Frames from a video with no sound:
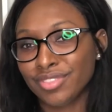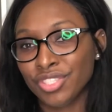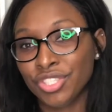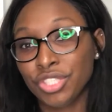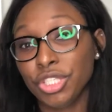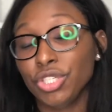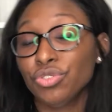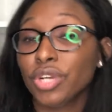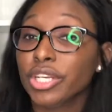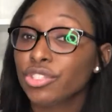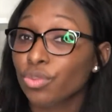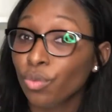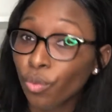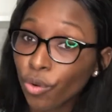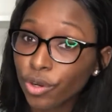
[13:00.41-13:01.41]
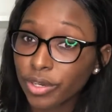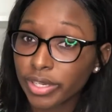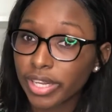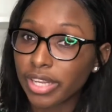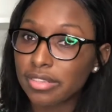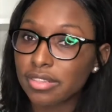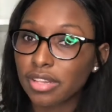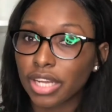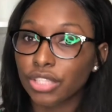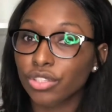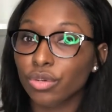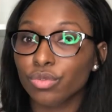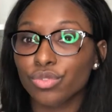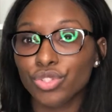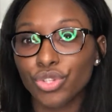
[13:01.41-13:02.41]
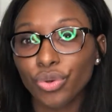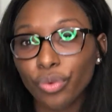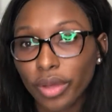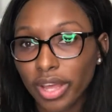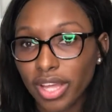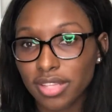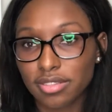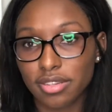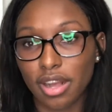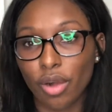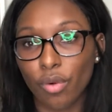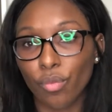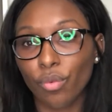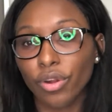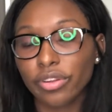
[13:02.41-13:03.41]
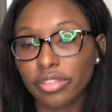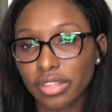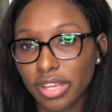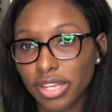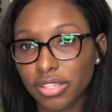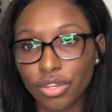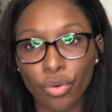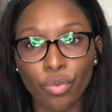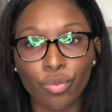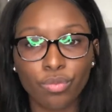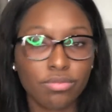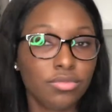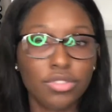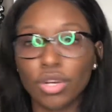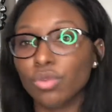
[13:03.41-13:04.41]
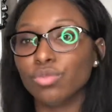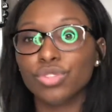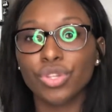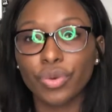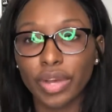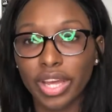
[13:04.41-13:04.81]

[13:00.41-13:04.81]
she tries to warn her cousin, like, don't do it. It's not worth it. Don't do